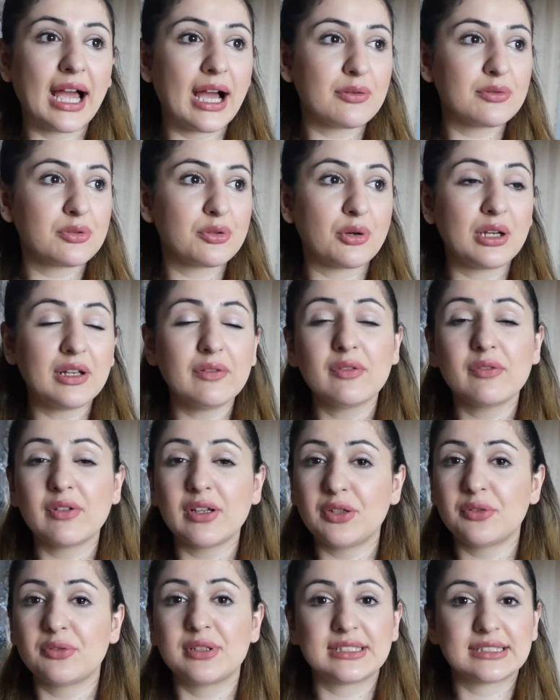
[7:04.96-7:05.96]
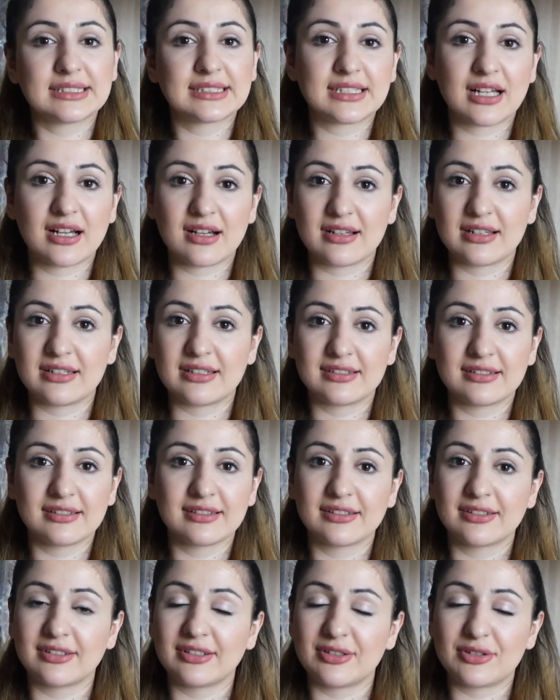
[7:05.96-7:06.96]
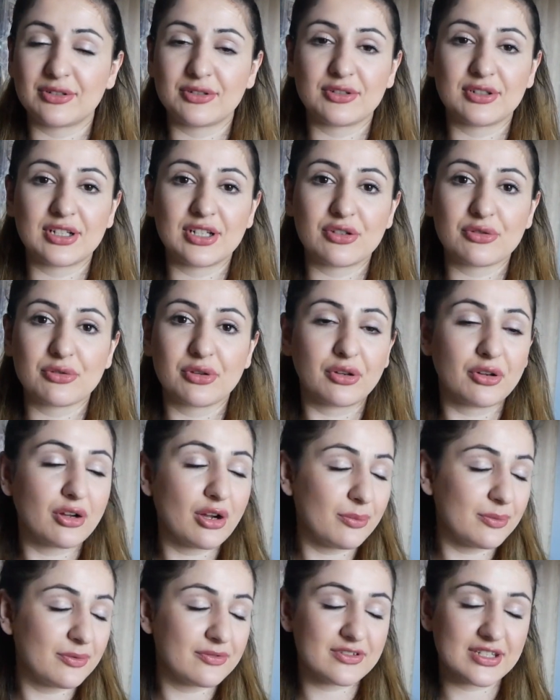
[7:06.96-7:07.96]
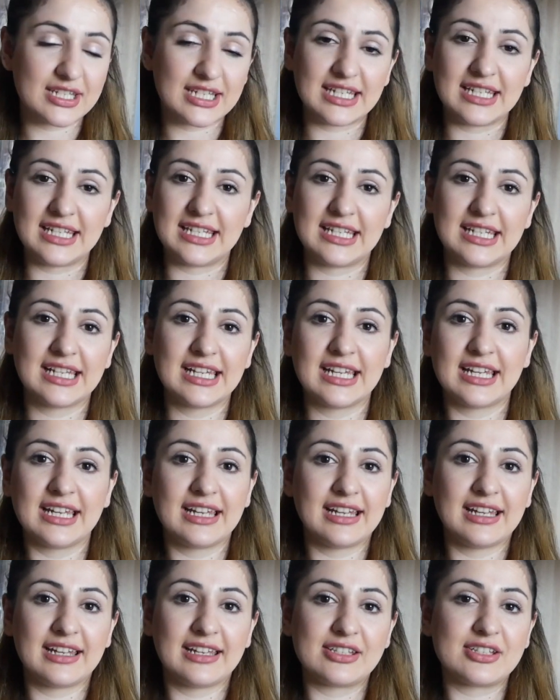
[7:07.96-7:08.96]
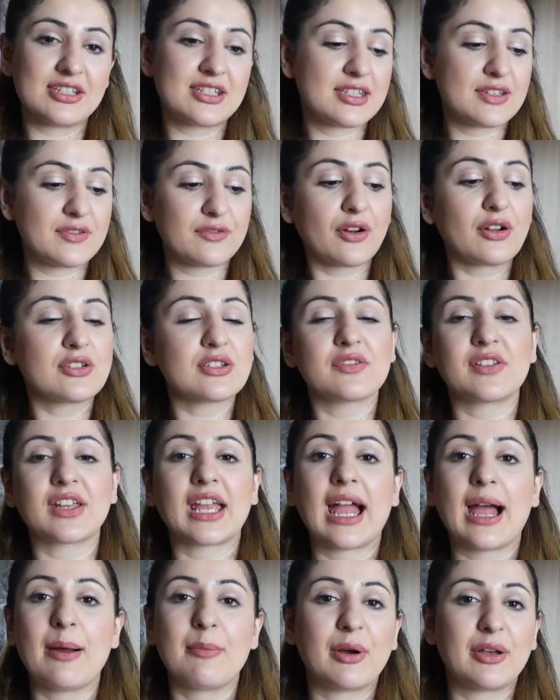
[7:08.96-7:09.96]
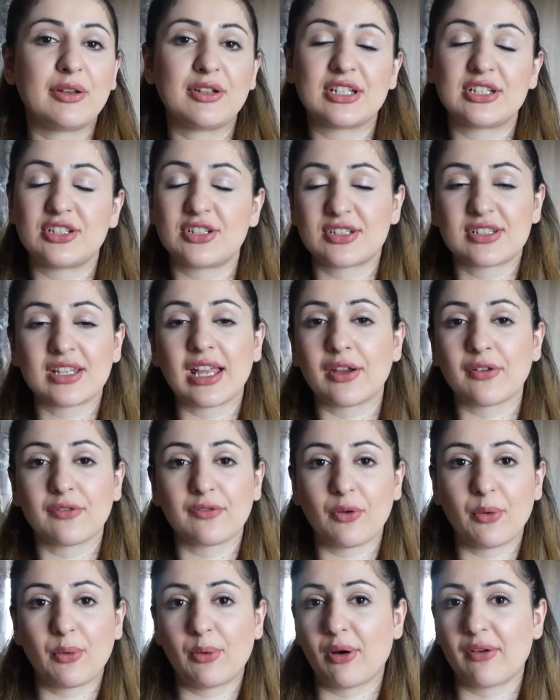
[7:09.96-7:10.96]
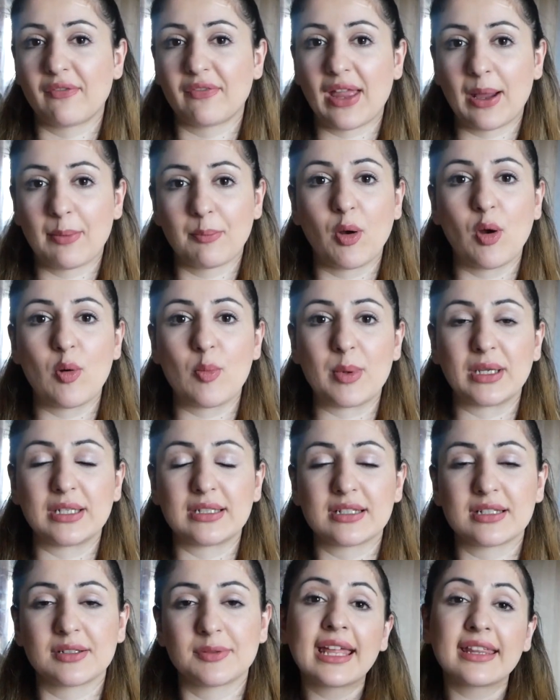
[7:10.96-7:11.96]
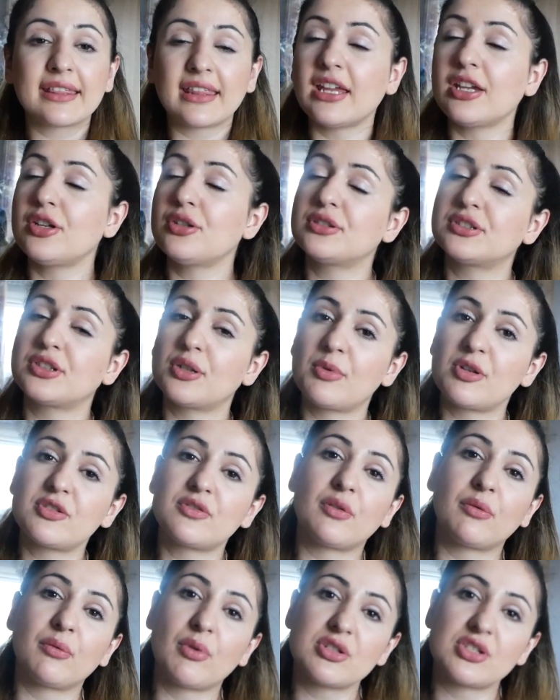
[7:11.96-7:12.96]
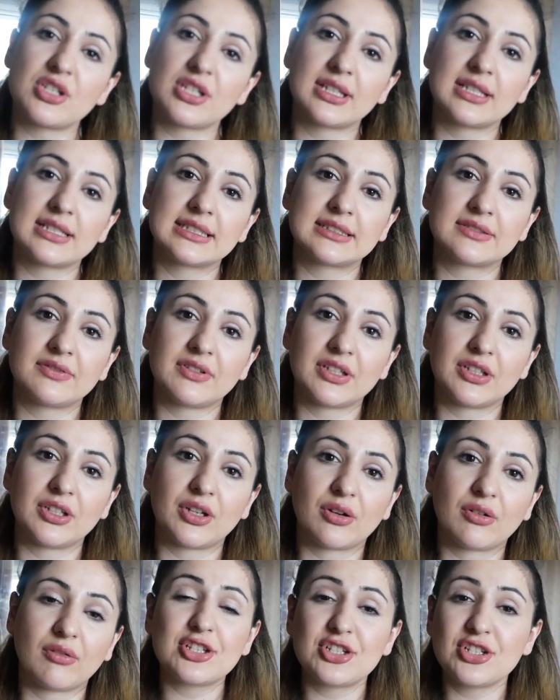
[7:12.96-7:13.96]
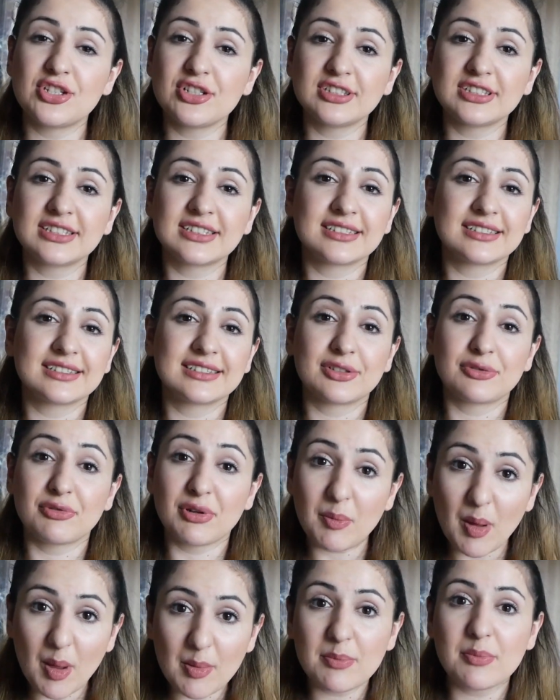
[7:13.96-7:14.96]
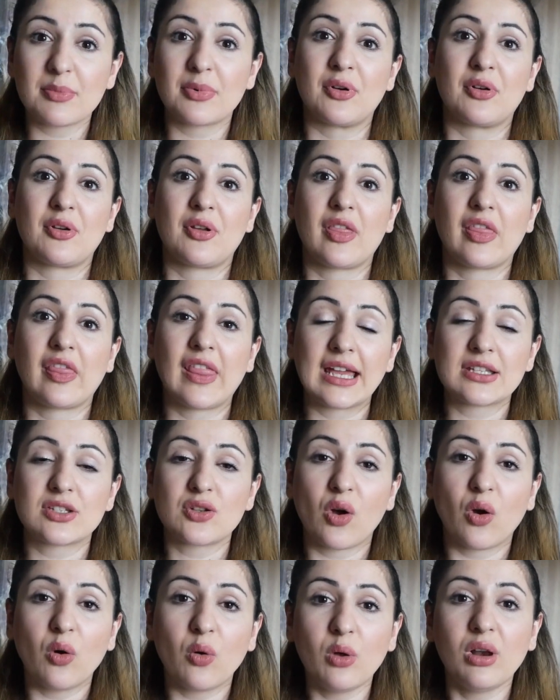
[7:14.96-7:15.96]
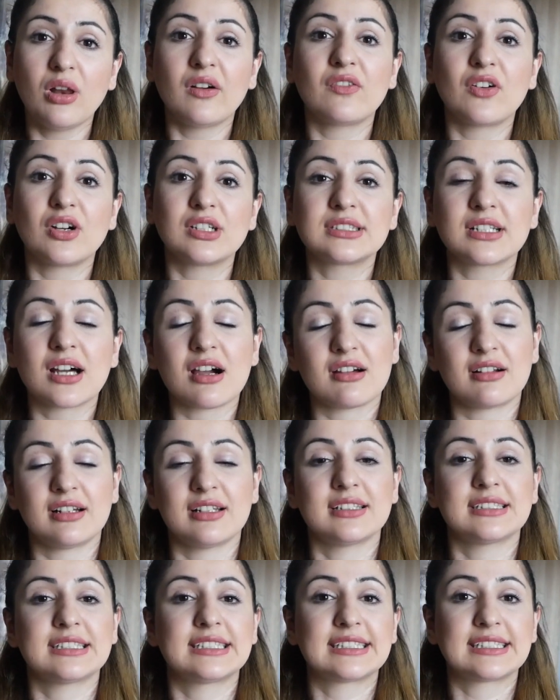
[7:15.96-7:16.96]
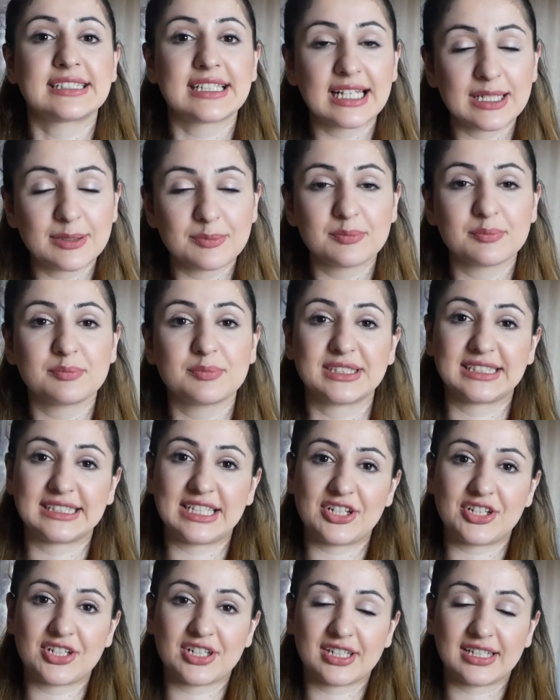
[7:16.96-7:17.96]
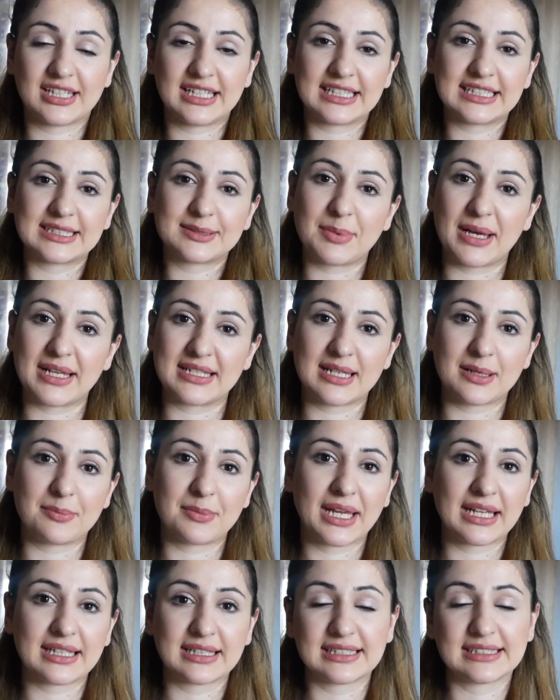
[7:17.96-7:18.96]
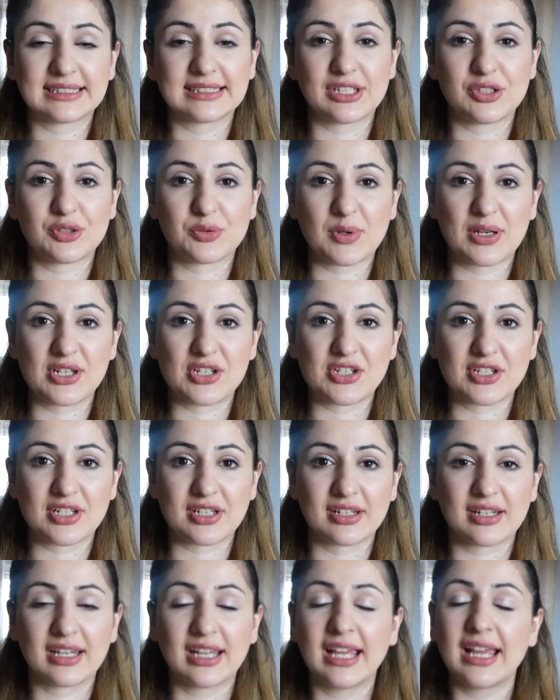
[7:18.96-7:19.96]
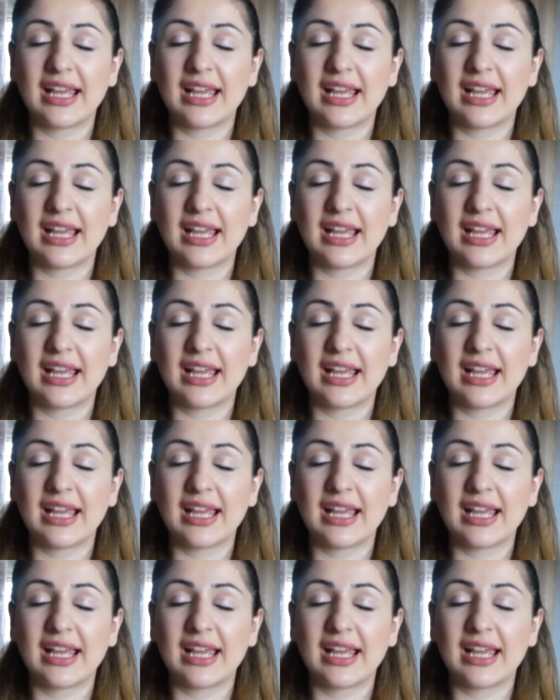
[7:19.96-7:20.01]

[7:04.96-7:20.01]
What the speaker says: outdoor, even when you're inside, you know, you're enjoying a cup of tea just in front of the camera, and you can just take a photo of that moment. Thank you so much for watching this video. Just remember that all of us are in the same position in this pandemic and this situation.